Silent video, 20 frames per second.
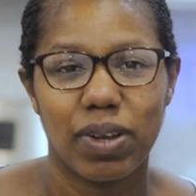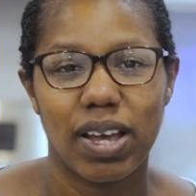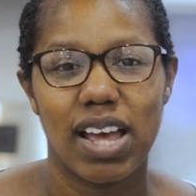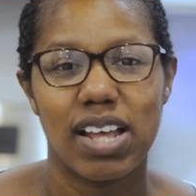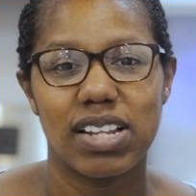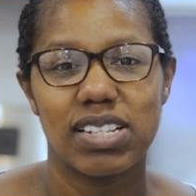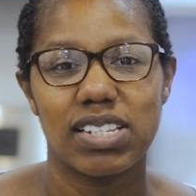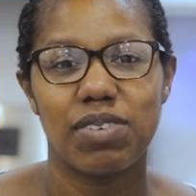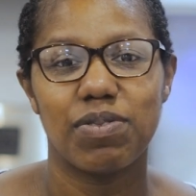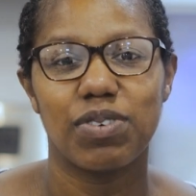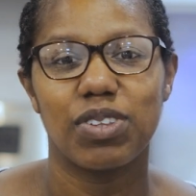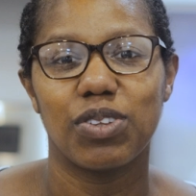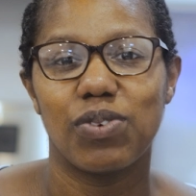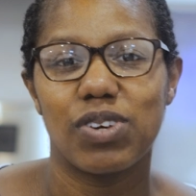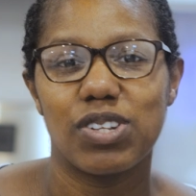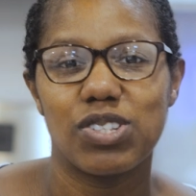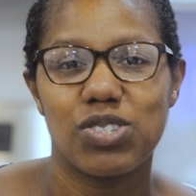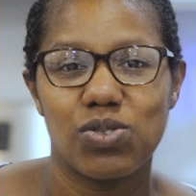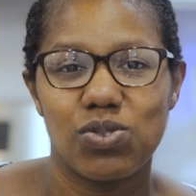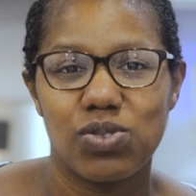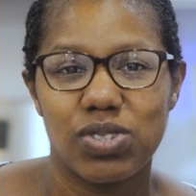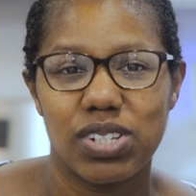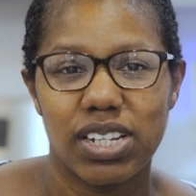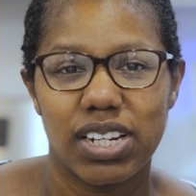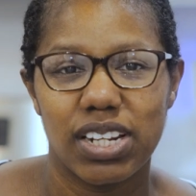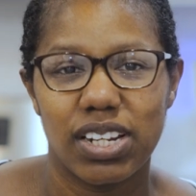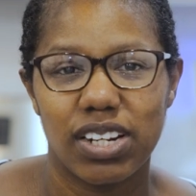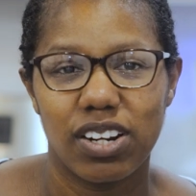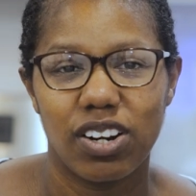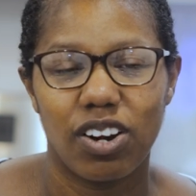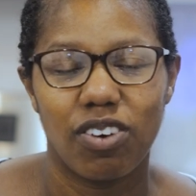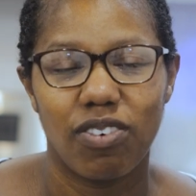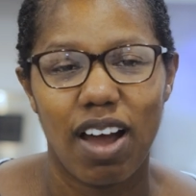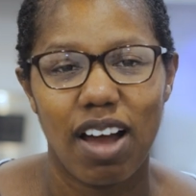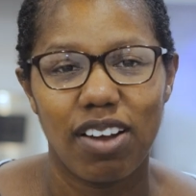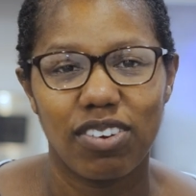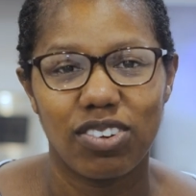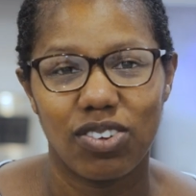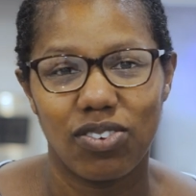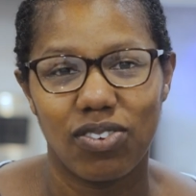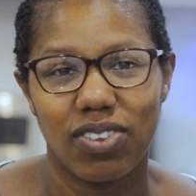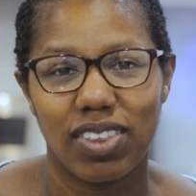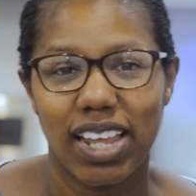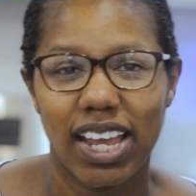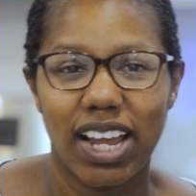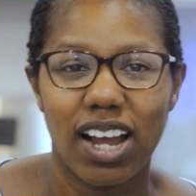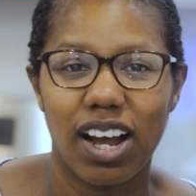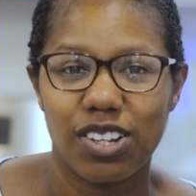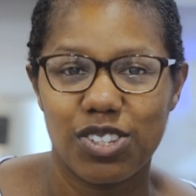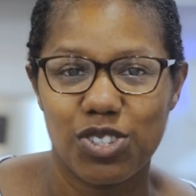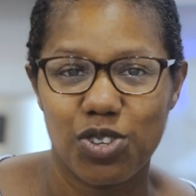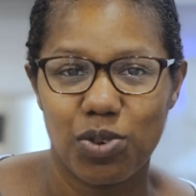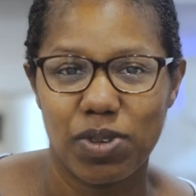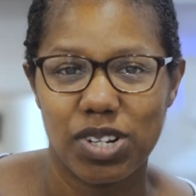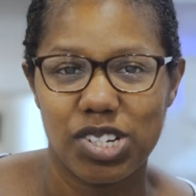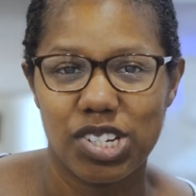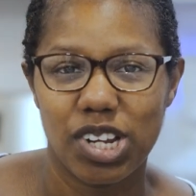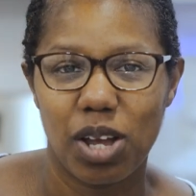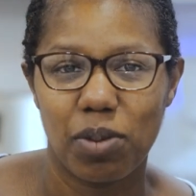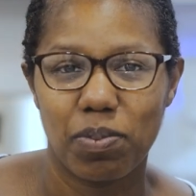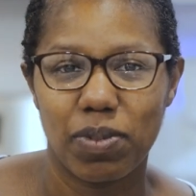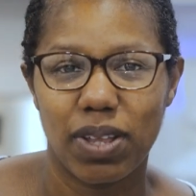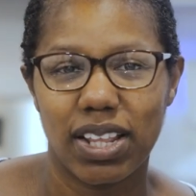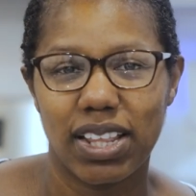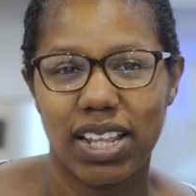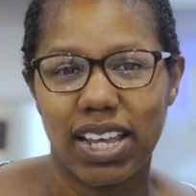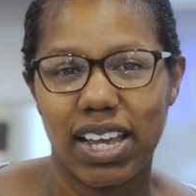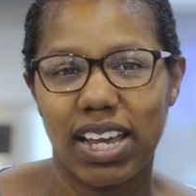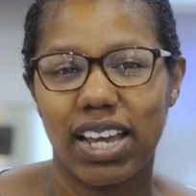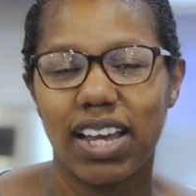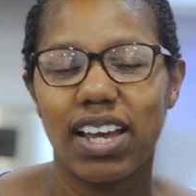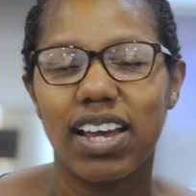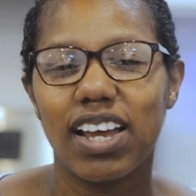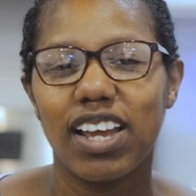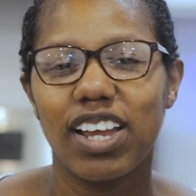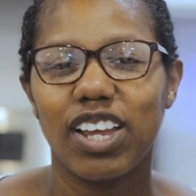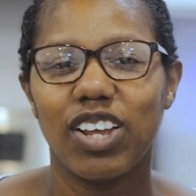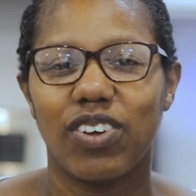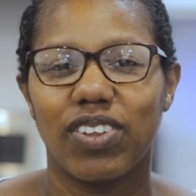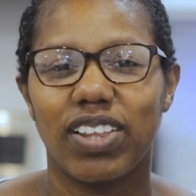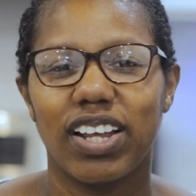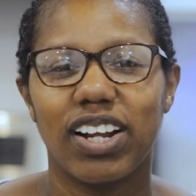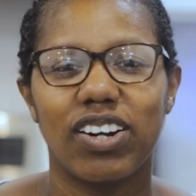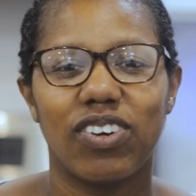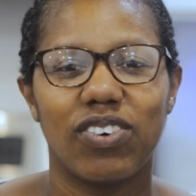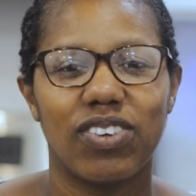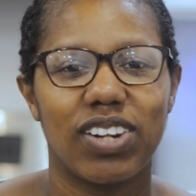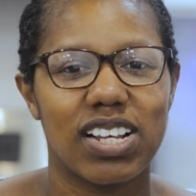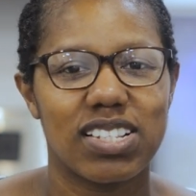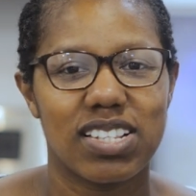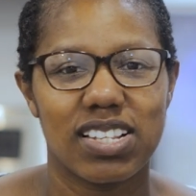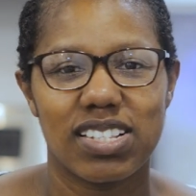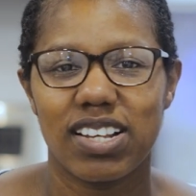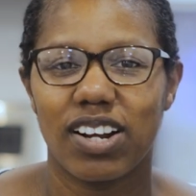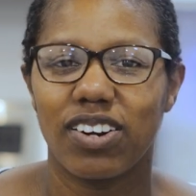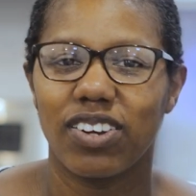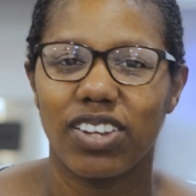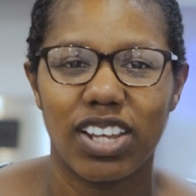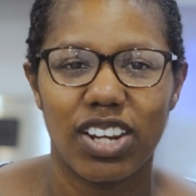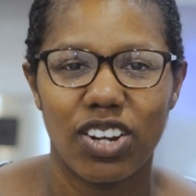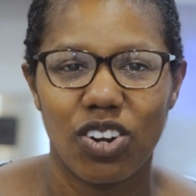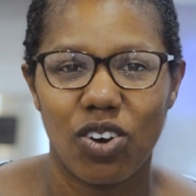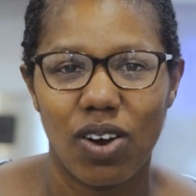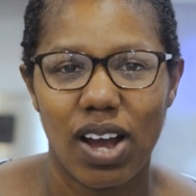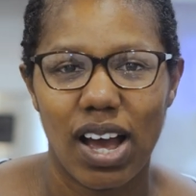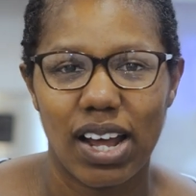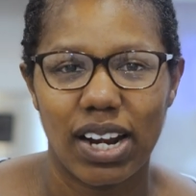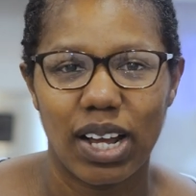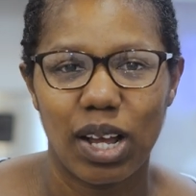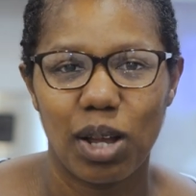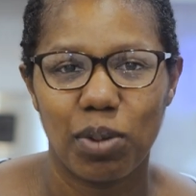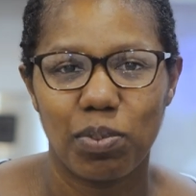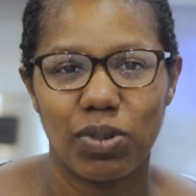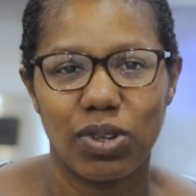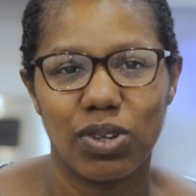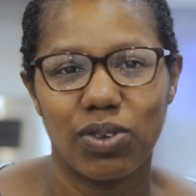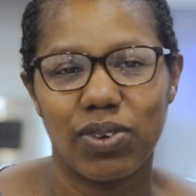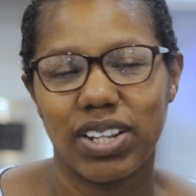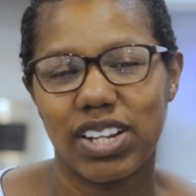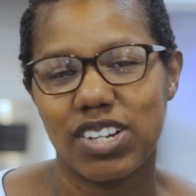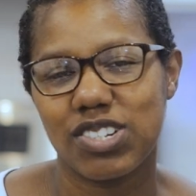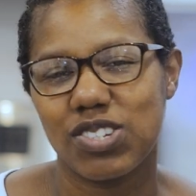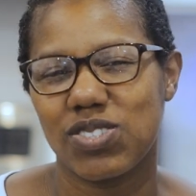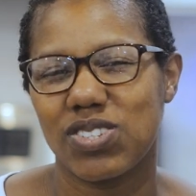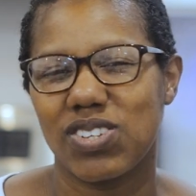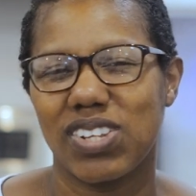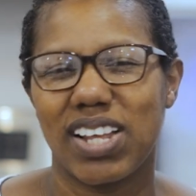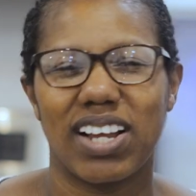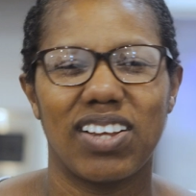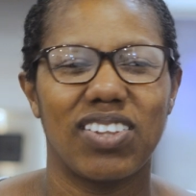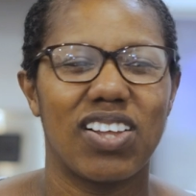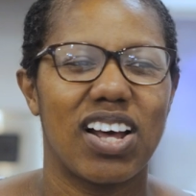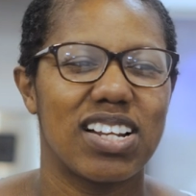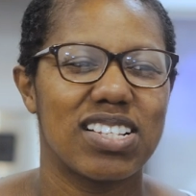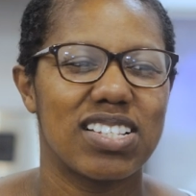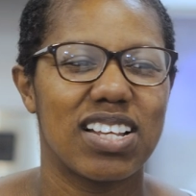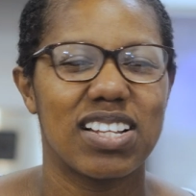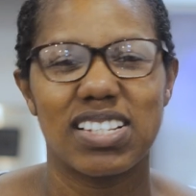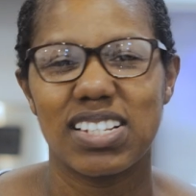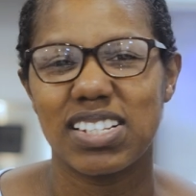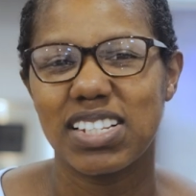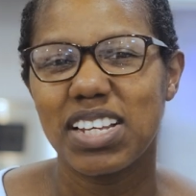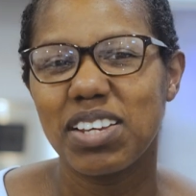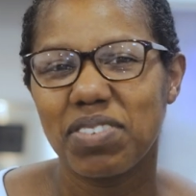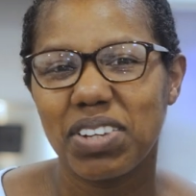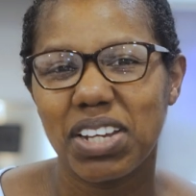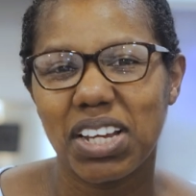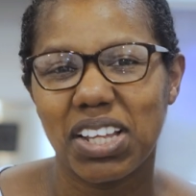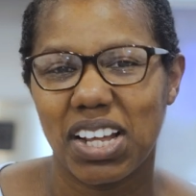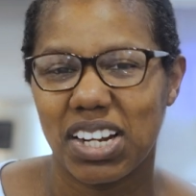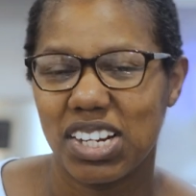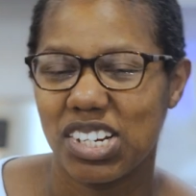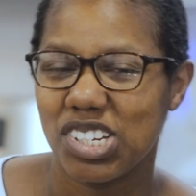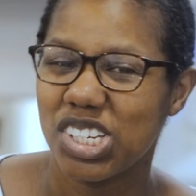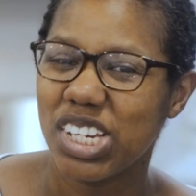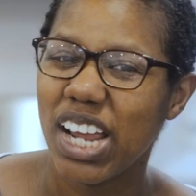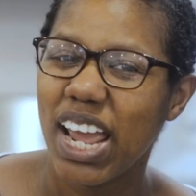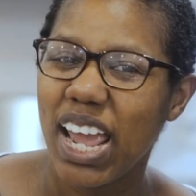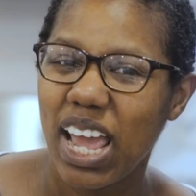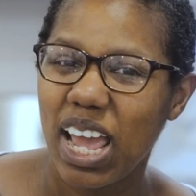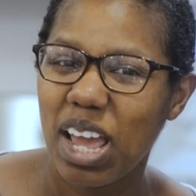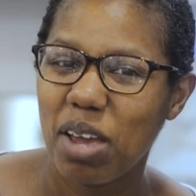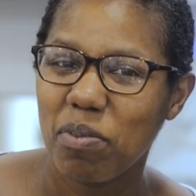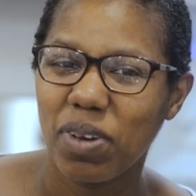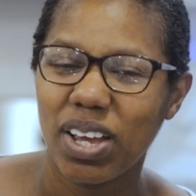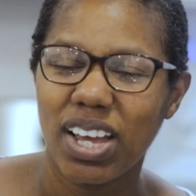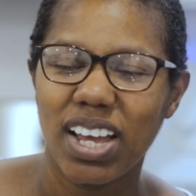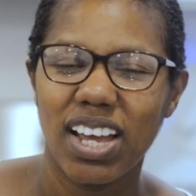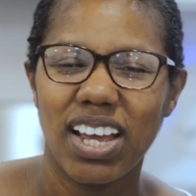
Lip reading: And even the ones who did it around you, they got so much help that they don't necessarily know how to help you. And there's also like a lot of sensitivity, a lot of shame,